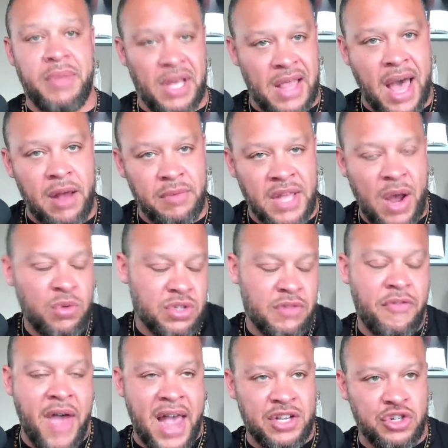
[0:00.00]
They allowed, that was the
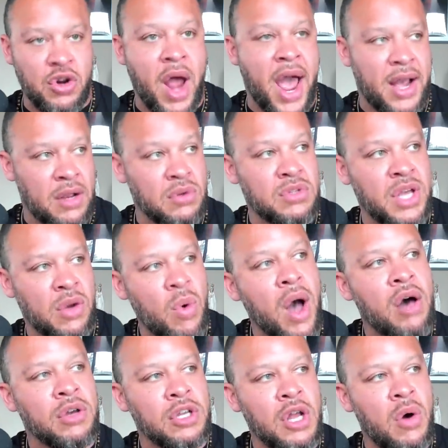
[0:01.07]
fast track. It was like,
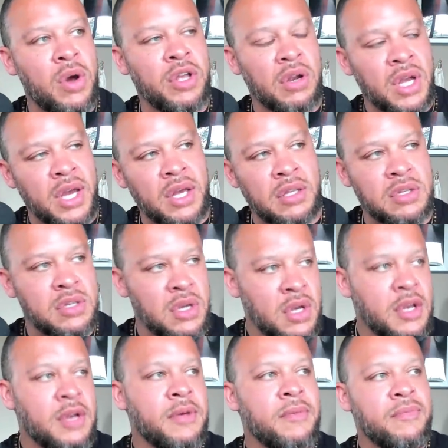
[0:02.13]
well, you know what, your kids,
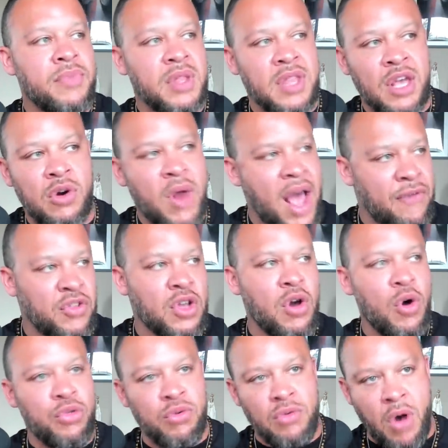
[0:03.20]
they don't have to
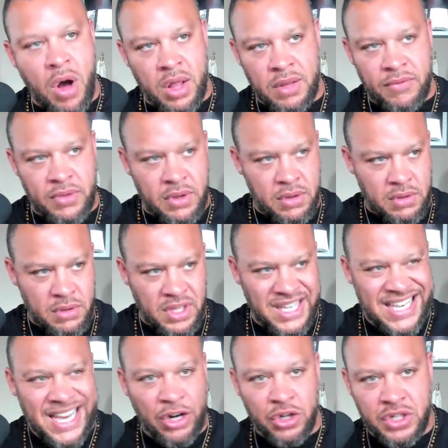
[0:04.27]
go through all of the
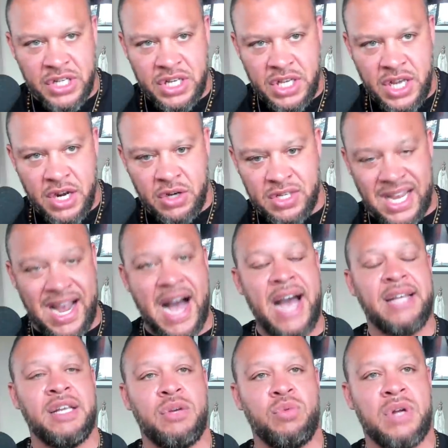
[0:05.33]
years and years like
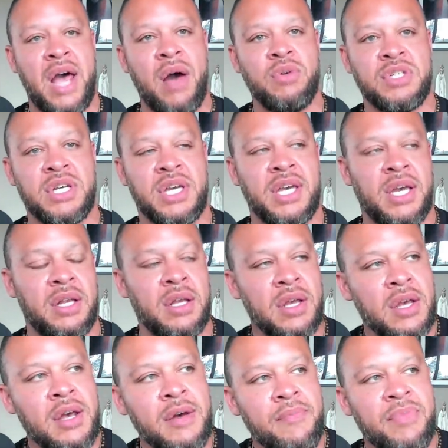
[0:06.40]
I did when I was a kid.
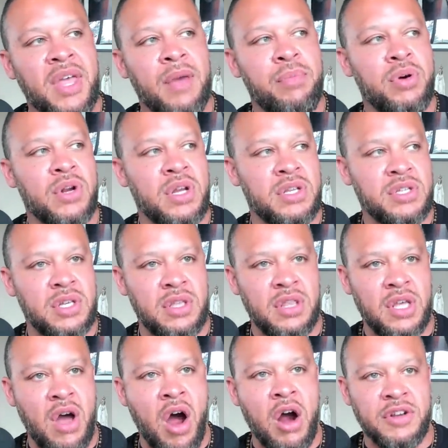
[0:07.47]
They put us in
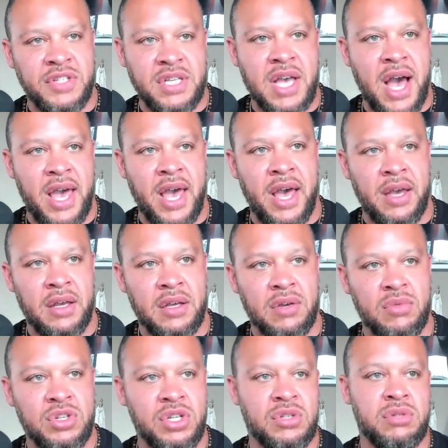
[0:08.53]
the R C I A,
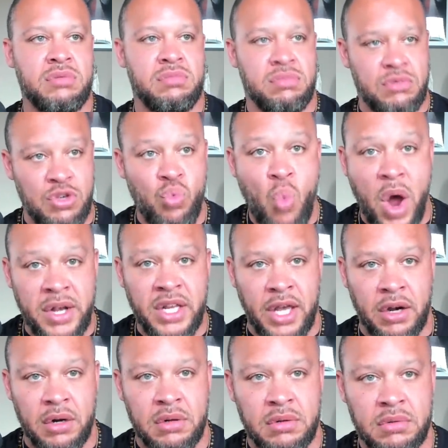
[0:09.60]
which is one
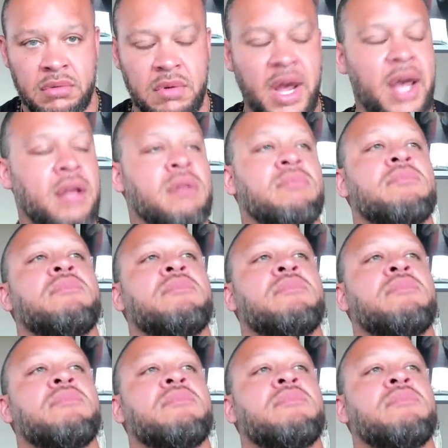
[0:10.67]
year, right?